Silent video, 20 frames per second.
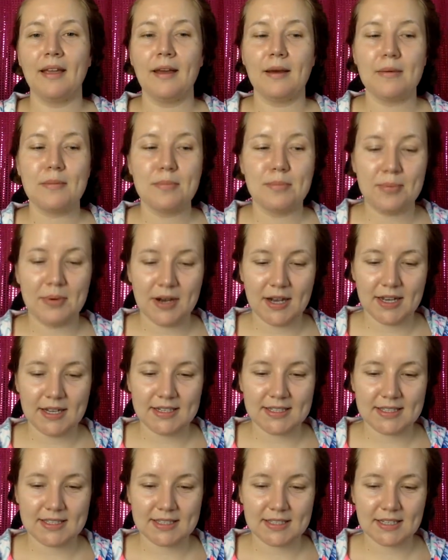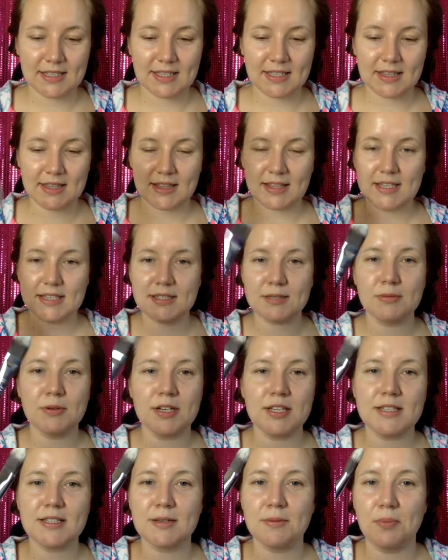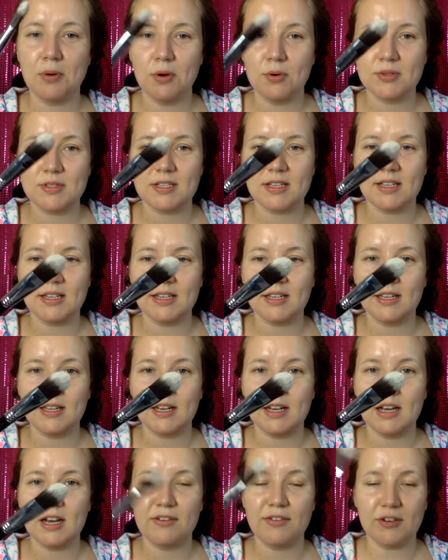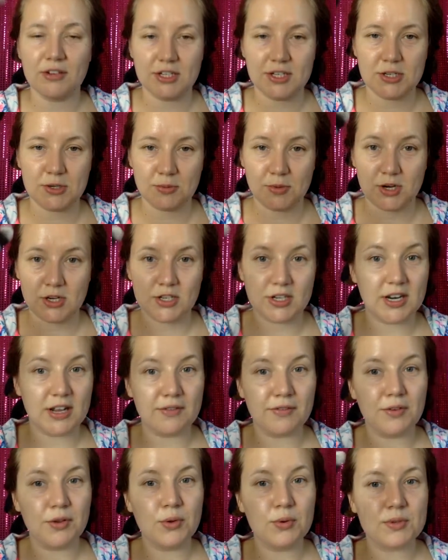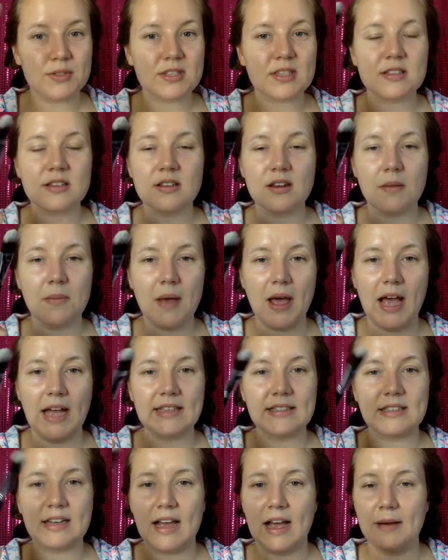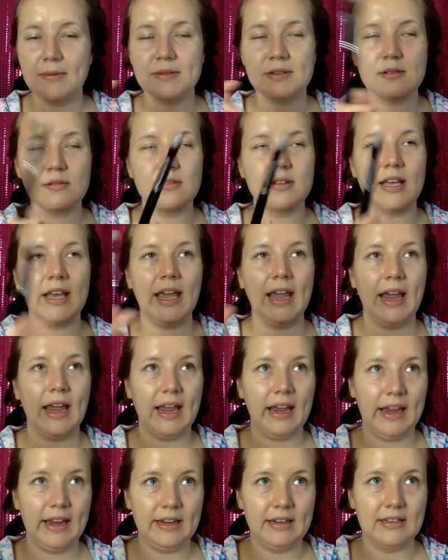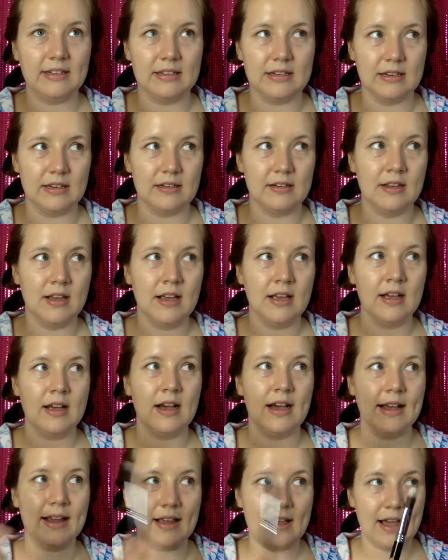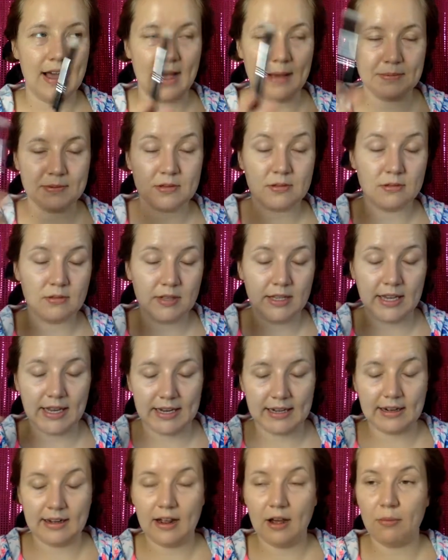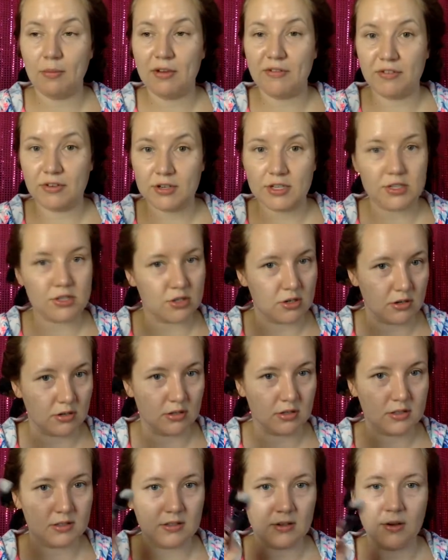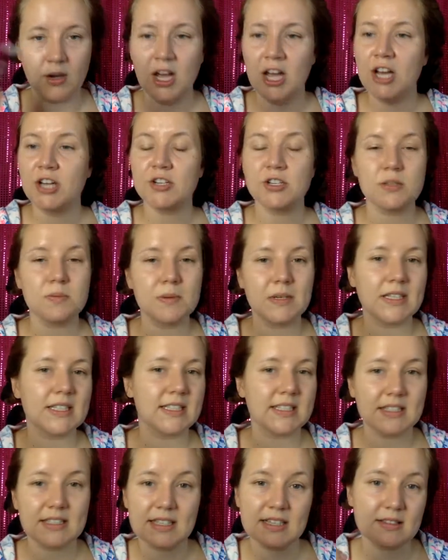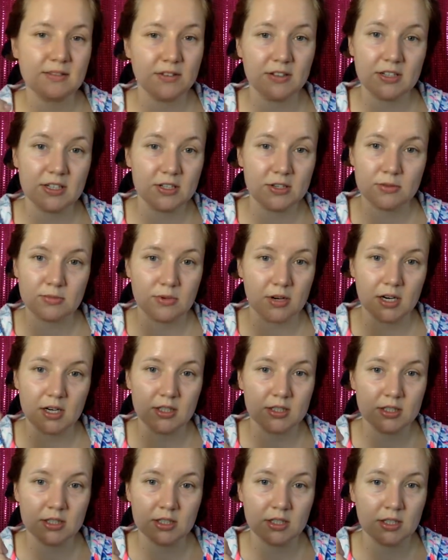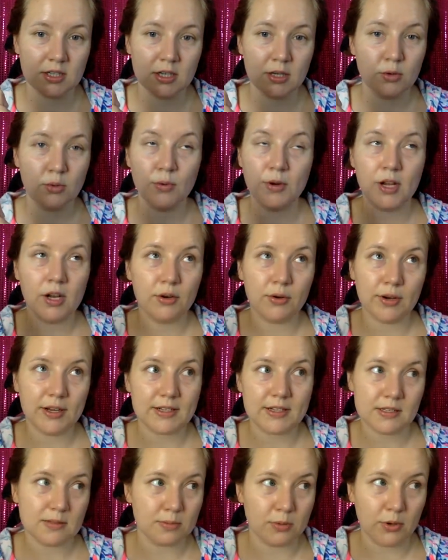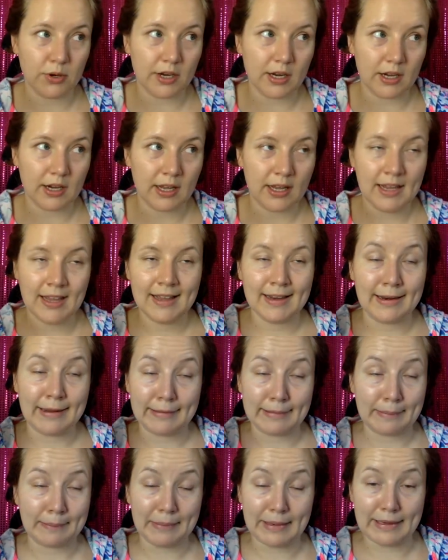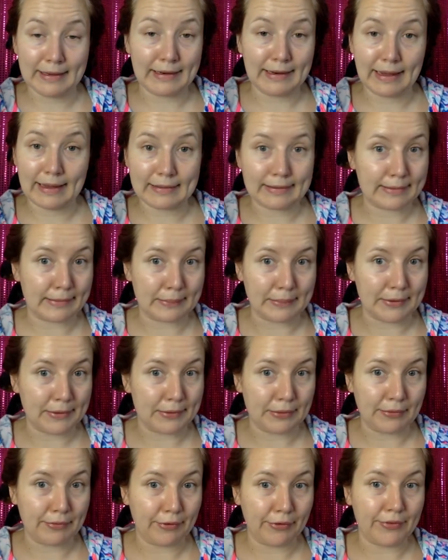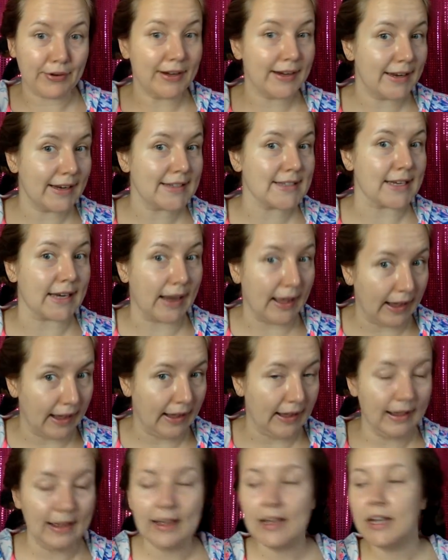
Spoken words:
but this one is supposedly a foundation brush, and I've used this in the past and I absolutely hated it. I absolutely hated how my foundation looked. So just because it says foundation brush, we all know at this point, doesn't mean it has to be used for foundation, huh?